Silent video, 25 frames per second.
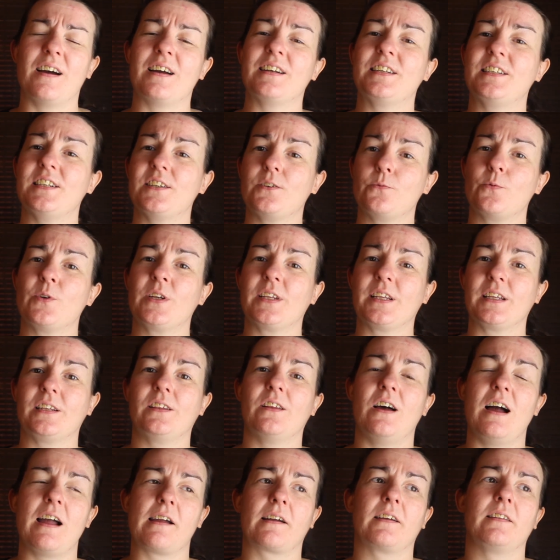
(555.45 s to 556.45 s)
I did really
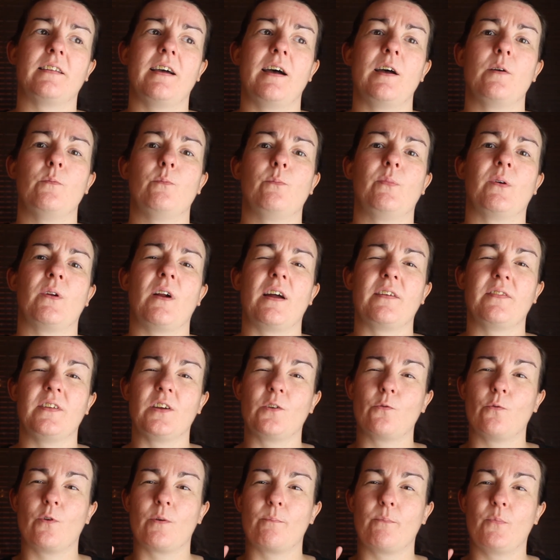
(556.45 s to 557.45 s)
like that, but I
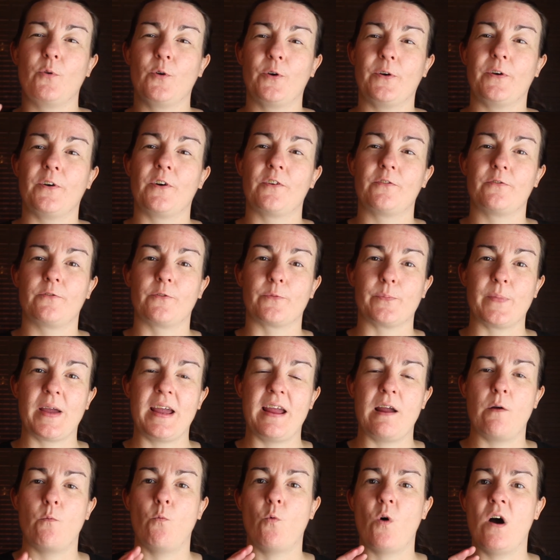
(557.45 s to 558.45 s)
think what put it off for
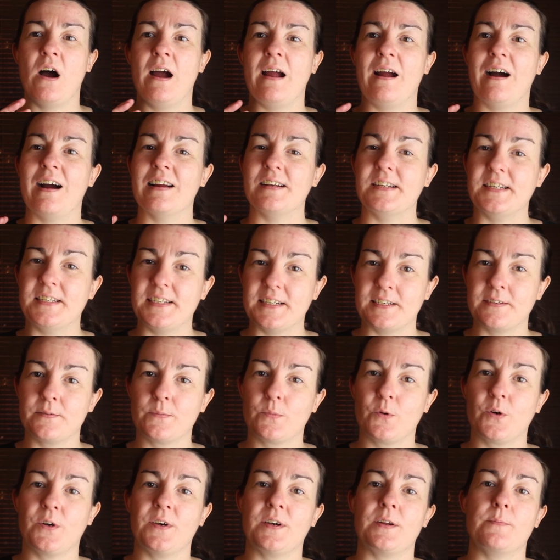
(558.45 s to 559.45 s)
me and why I
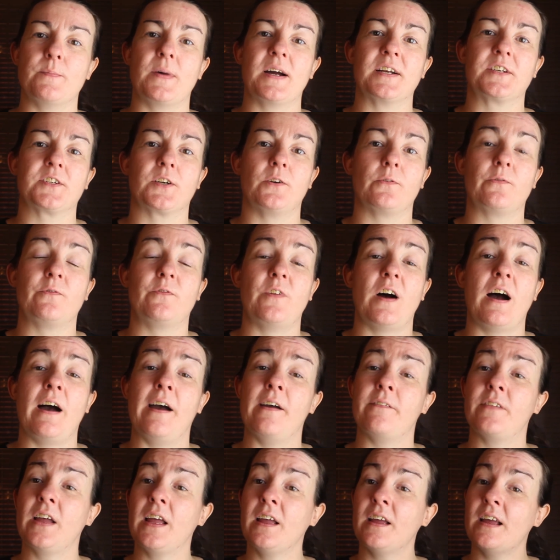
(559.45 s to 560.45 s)
didn't put it in my top
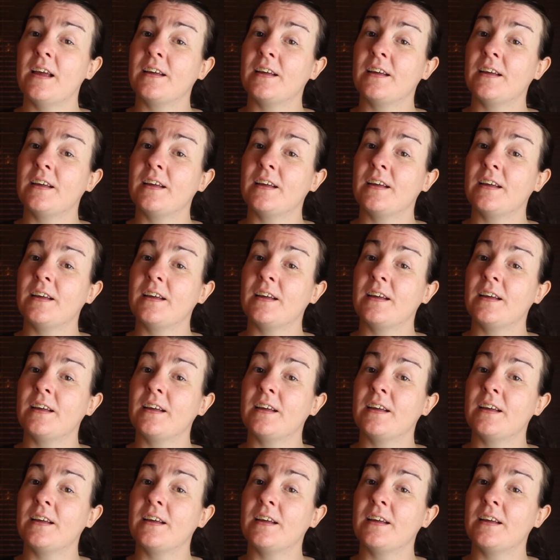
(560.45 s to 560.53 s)
5,